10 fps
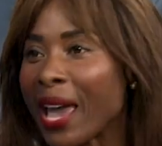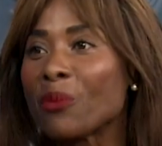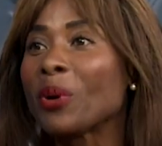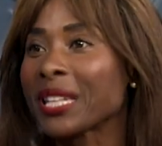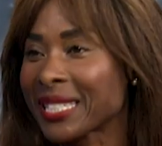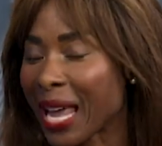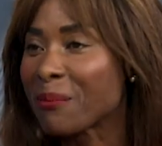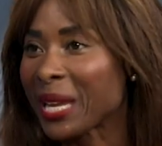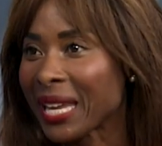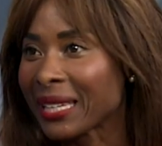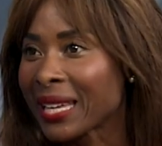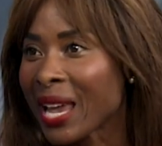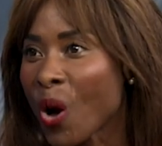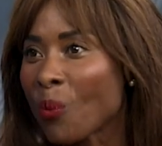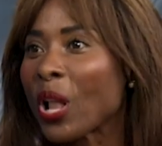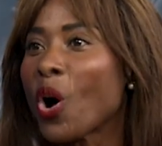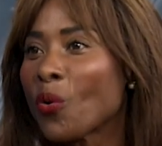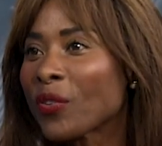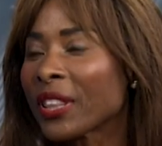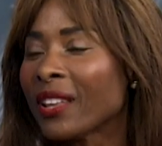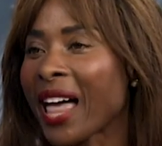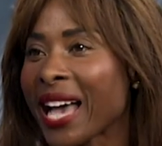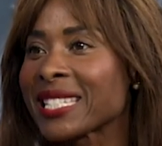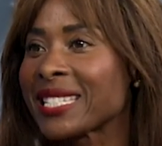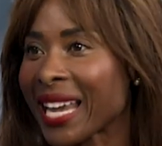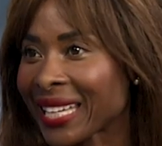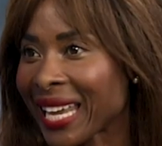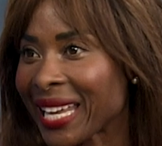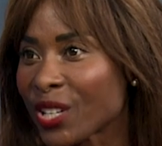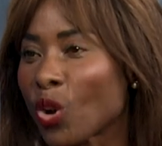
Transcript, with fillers: And what does that mean? Well, over the last decade,